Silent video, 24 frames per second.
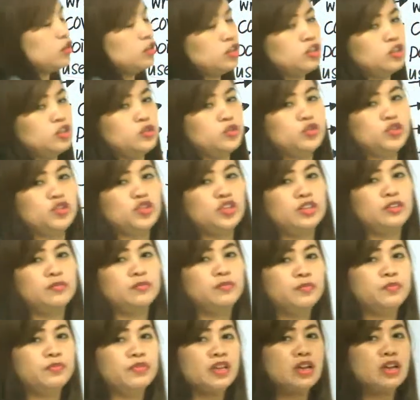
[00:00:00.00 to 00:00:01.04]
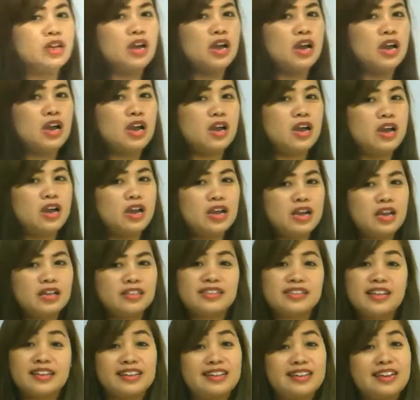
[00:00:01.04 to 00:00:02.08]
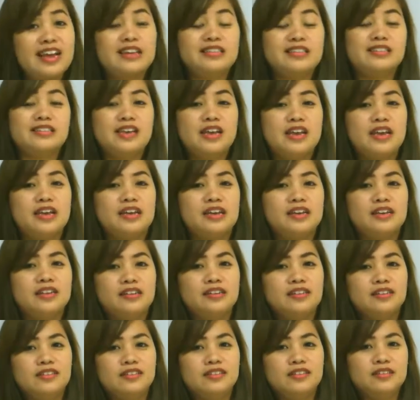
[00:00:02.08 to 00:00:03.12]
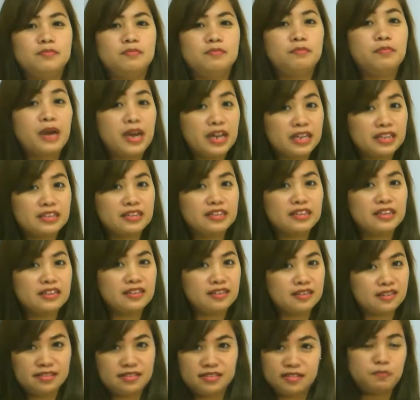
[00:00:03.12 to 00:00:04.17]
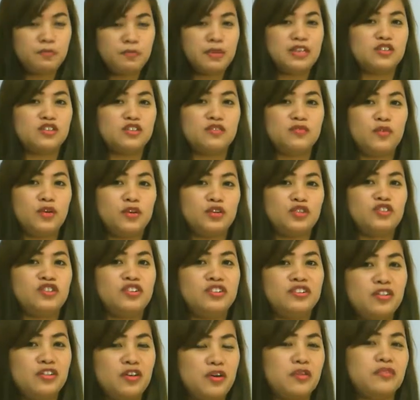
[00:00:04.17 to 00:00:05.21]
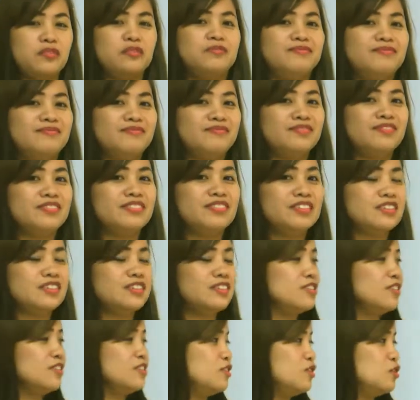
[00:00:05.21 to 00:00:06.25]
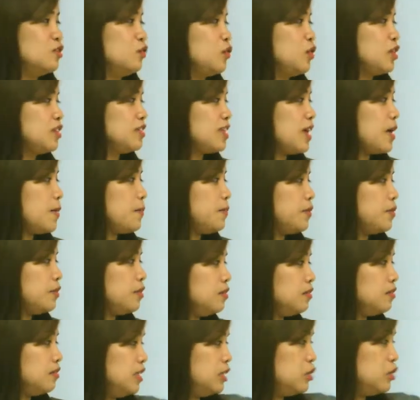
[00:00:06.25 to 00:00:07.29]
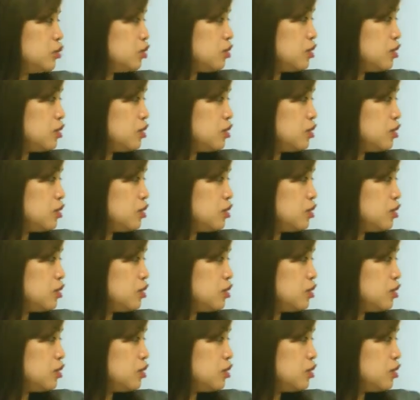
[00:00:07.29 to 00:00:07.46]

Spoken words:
your conclusion. It's like an essay, but in speech version though. So for example,